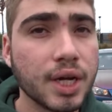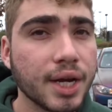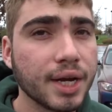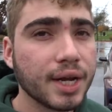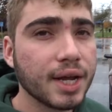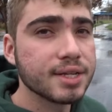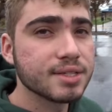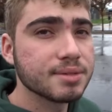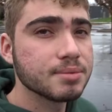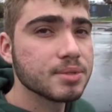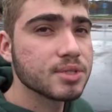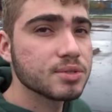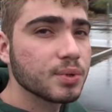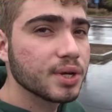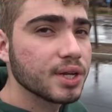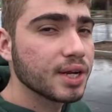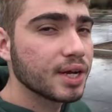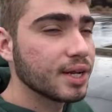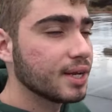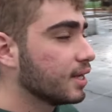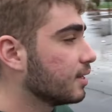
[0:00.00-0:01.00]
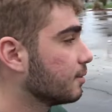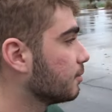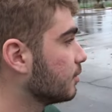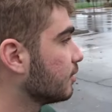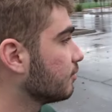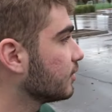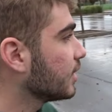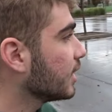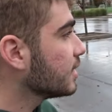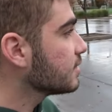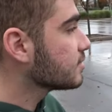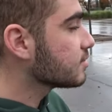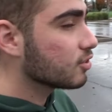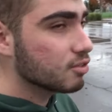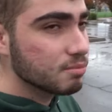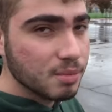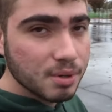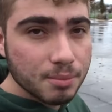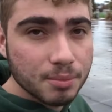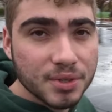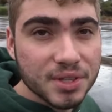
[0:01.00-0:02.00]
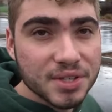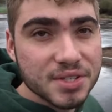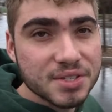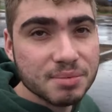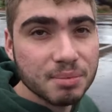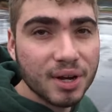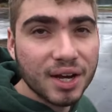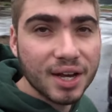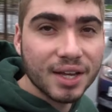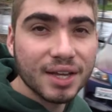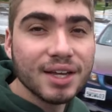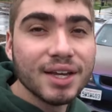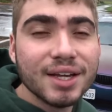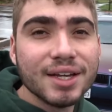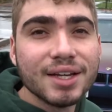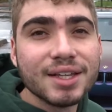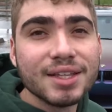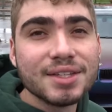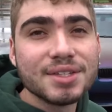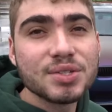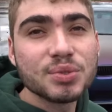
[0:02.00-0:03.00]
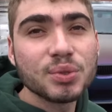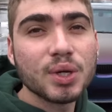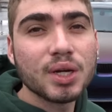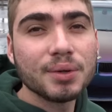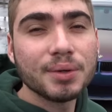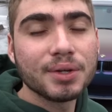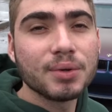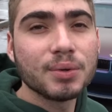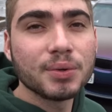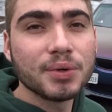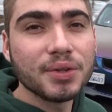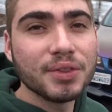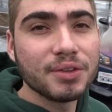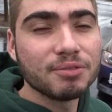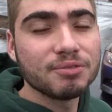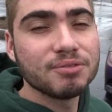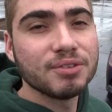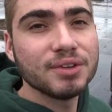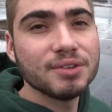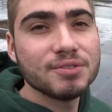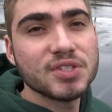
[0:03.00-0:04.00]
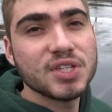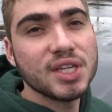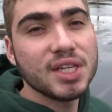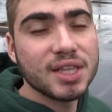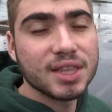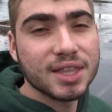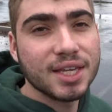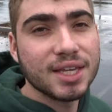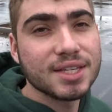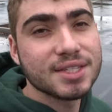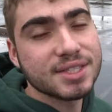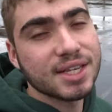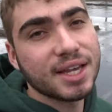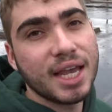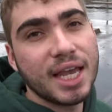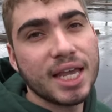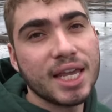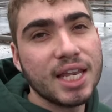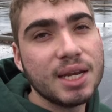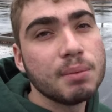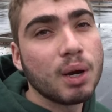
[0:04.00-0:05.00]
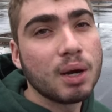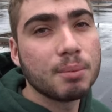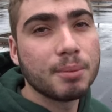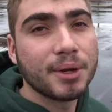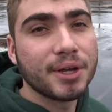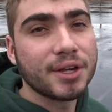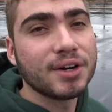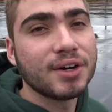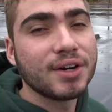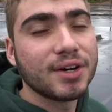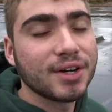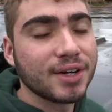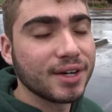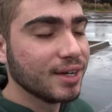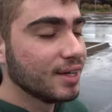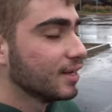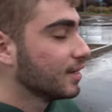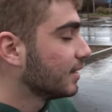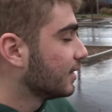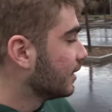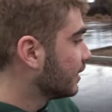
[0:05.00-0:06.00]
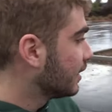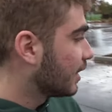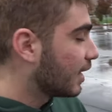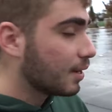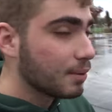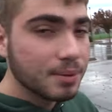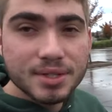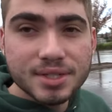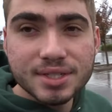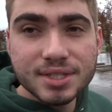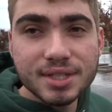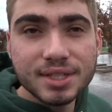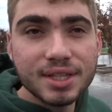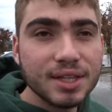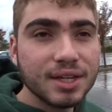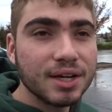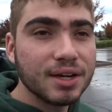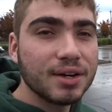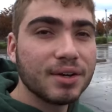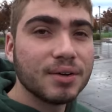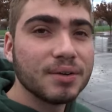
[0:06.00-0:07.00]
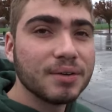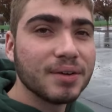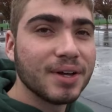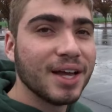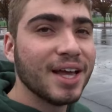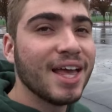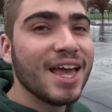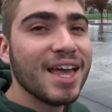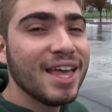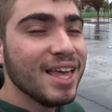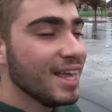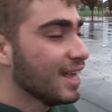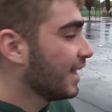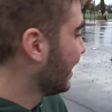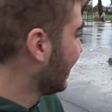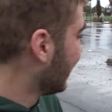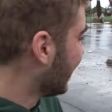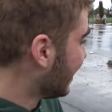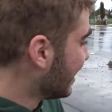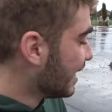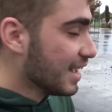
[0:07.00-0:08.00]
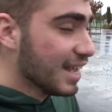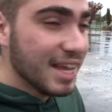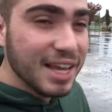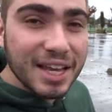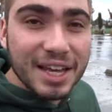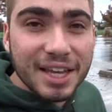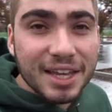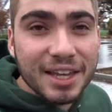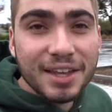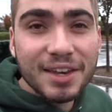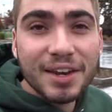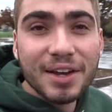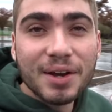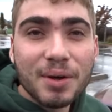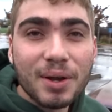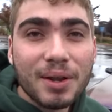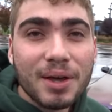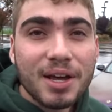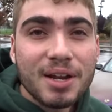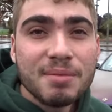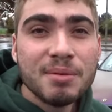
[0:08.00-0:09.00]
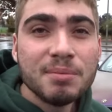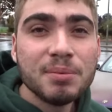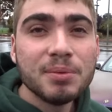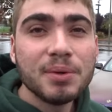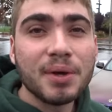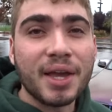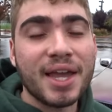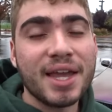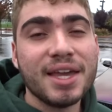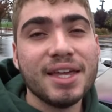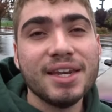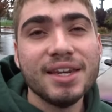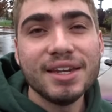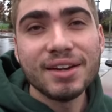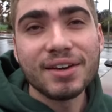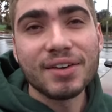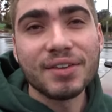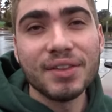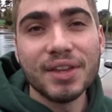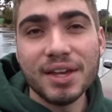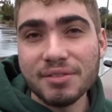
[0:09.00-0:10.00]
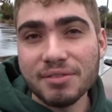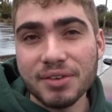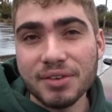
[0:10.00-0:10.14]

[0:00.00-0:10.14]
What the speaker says: All right, guys, I'm just waiting on him. But if you guys don't remember the spot, this is where I recorded the 15 things I hate about my car. That was, you know, you know, a lot of people hated on that